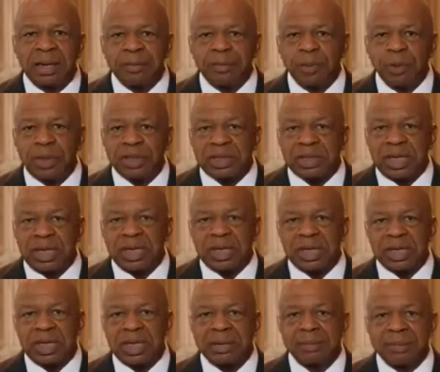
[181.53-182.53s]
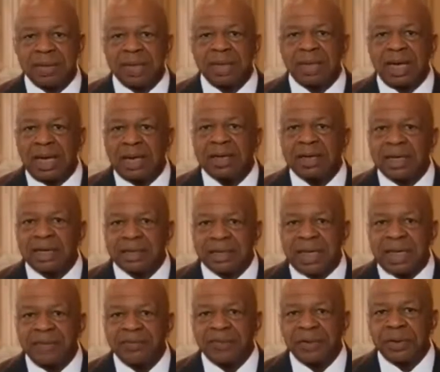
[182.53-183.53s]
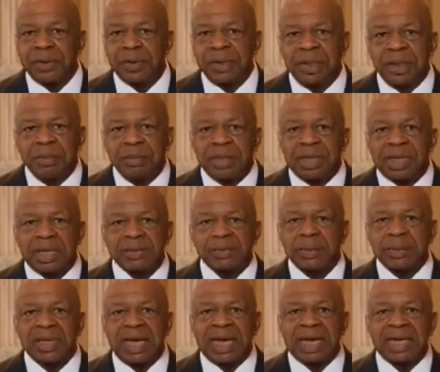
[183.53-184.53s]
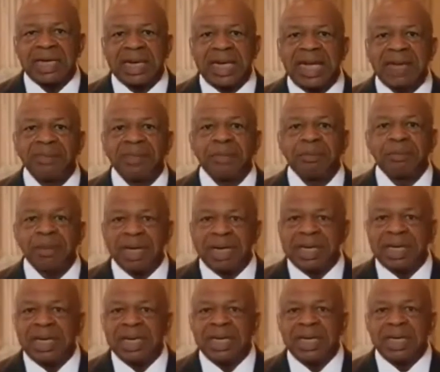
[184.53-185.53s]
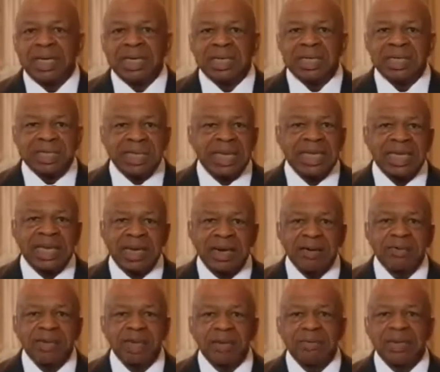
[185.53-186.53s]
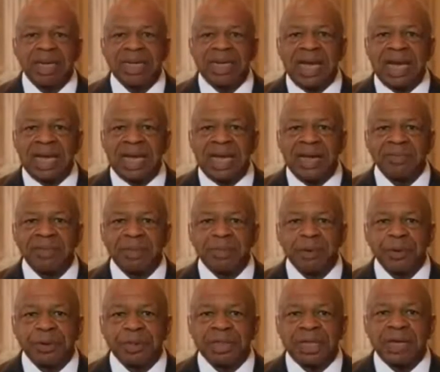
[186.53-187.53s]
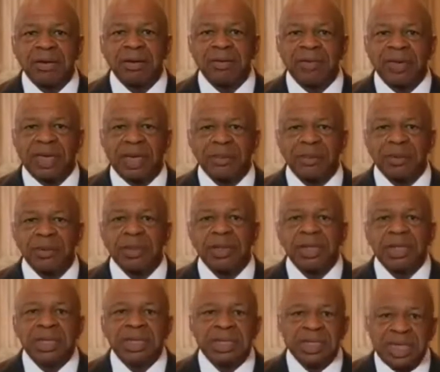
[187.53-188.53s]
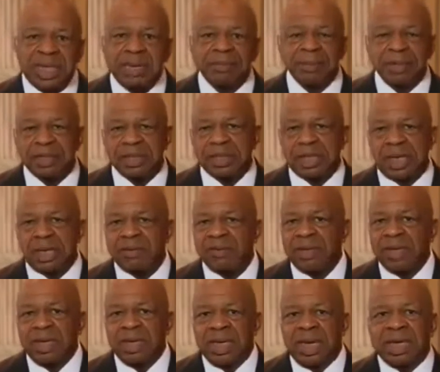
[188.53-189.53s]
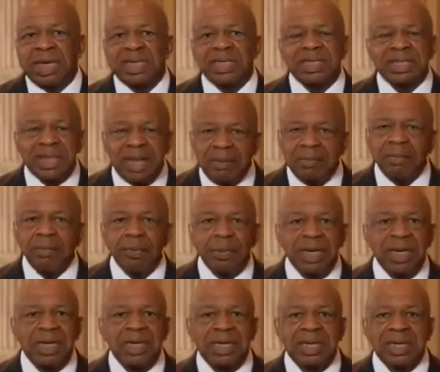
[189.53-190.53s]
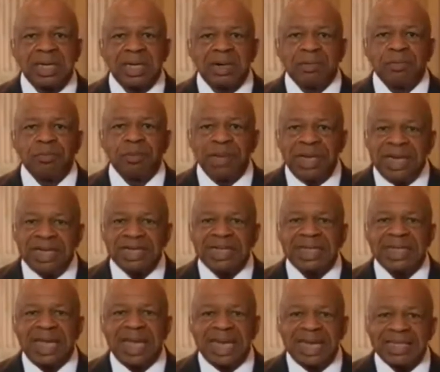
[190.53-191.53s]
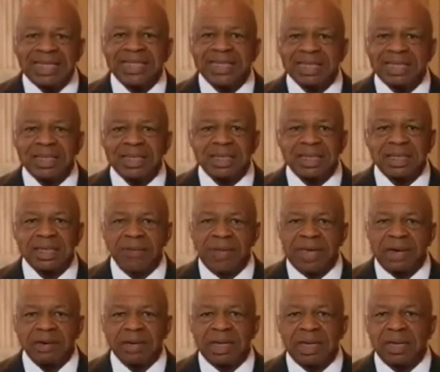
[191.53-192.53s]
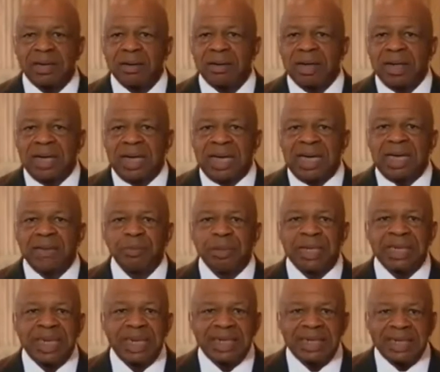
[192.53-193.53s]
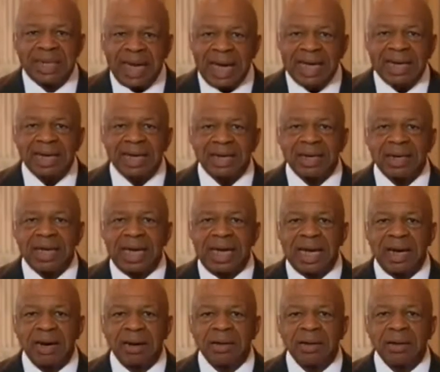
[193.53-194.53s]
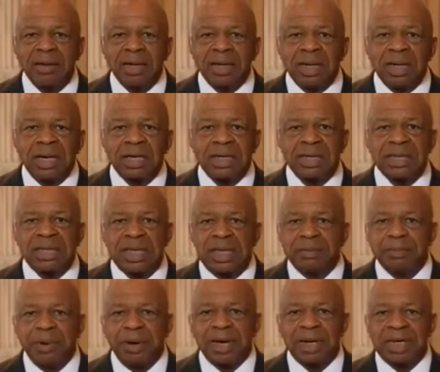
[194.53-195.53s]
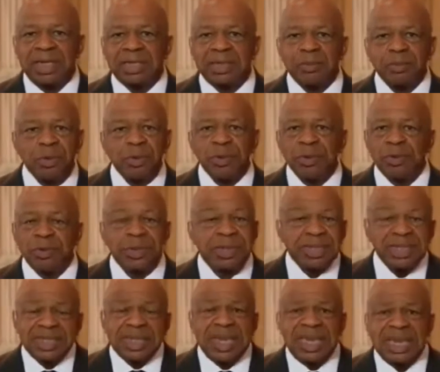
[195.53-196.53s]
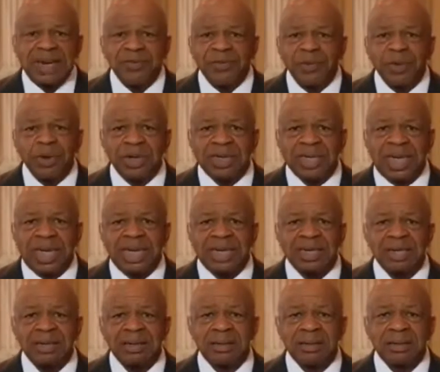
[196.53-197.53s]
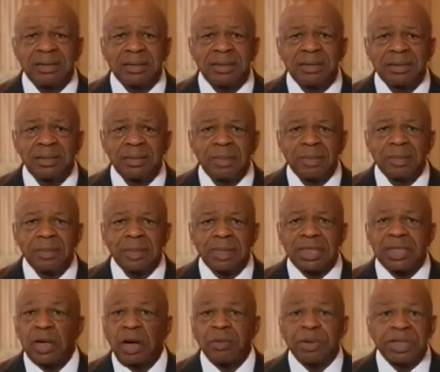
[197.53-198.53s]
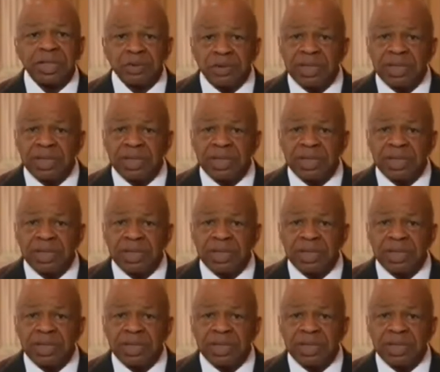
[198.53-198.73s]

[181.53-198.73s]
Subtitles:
airports are going to be a lot less safer because we're not going to have the money to take care of them and have the personnel available to keep us safe. And at some point, reason has to prevail here, and we cannot allow the Tea Party to rule. We just can't afford that, because all